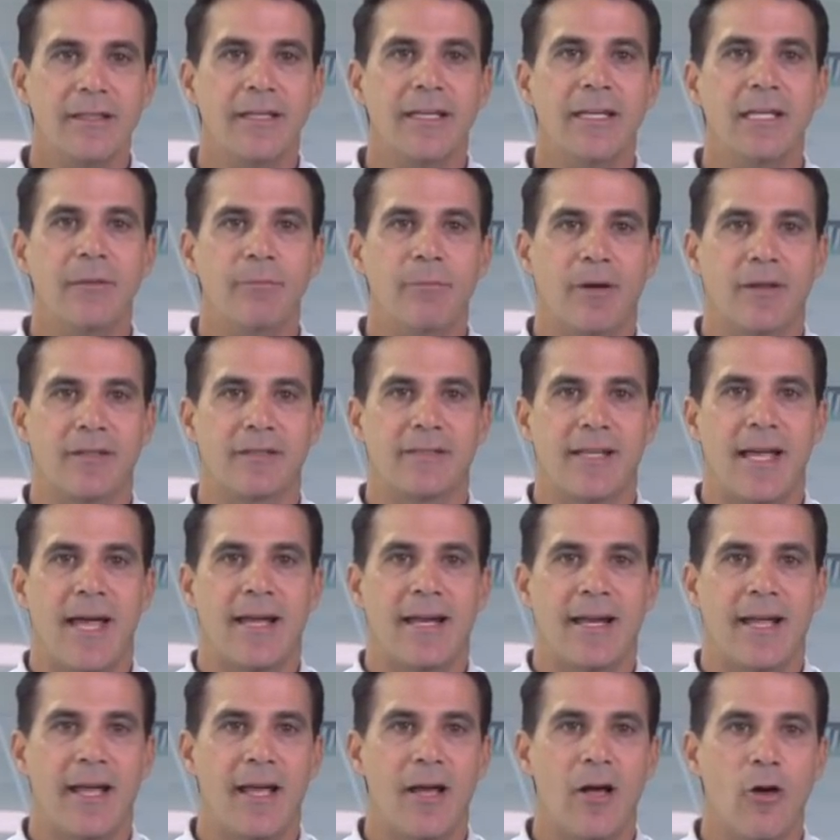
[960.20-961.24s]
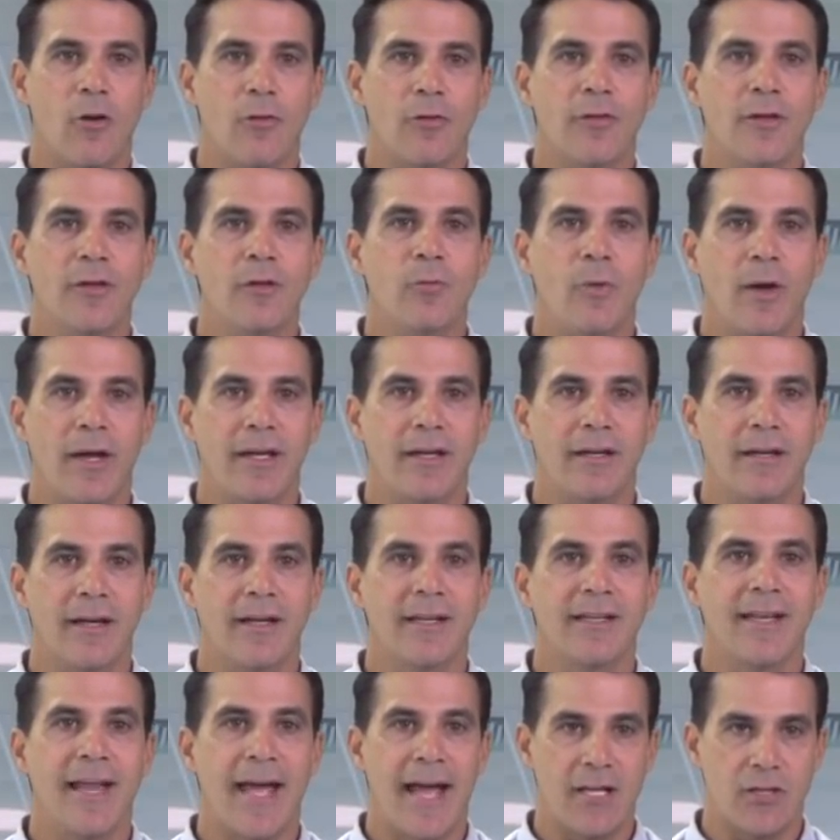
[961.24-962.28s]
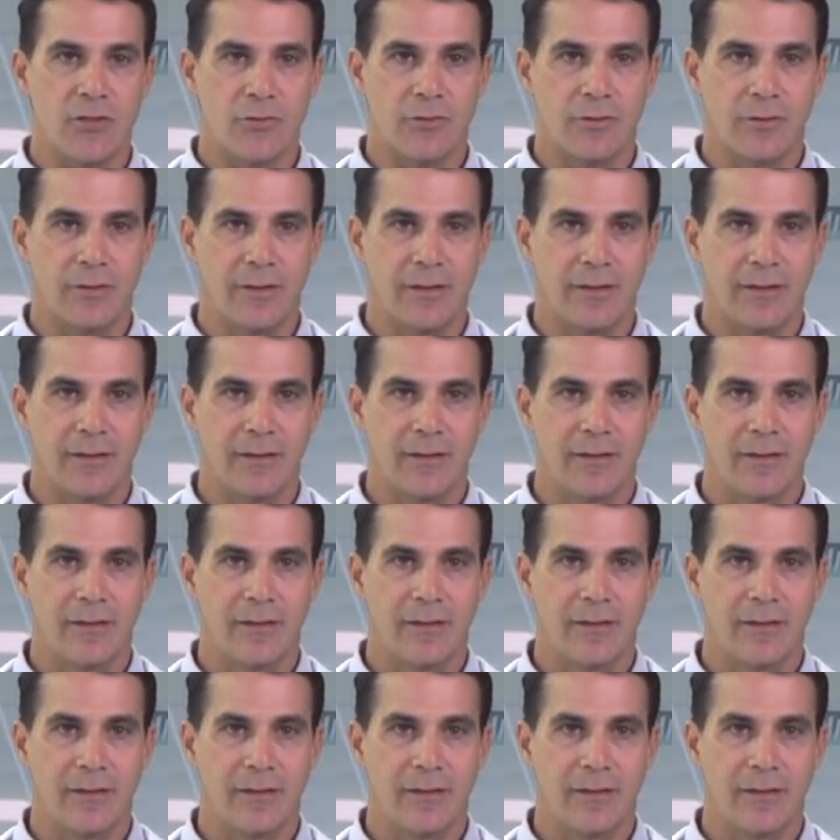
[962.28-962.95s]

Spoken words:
keep us at a healthy weight naturally.